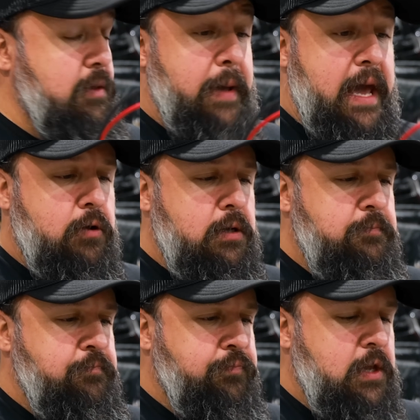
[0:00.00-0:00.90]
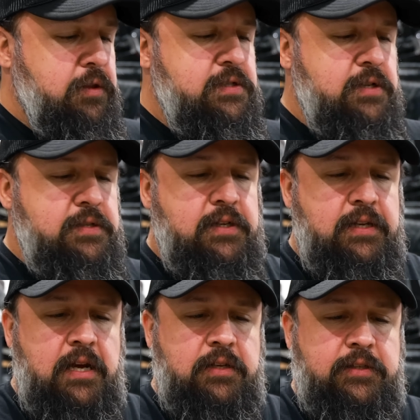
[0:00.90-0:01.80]
to the battery. Now this doesn't
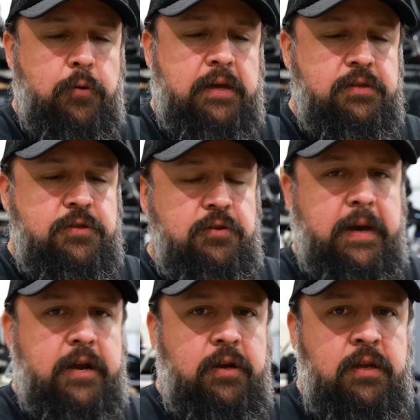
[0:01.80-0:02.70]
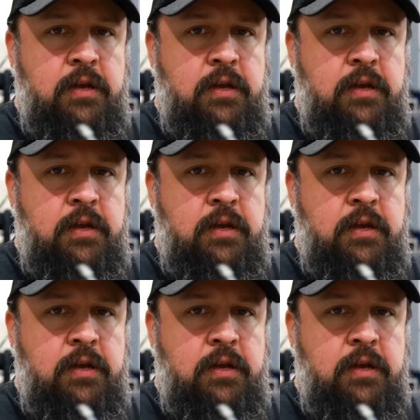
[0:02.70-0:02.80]
connect directly to the battery.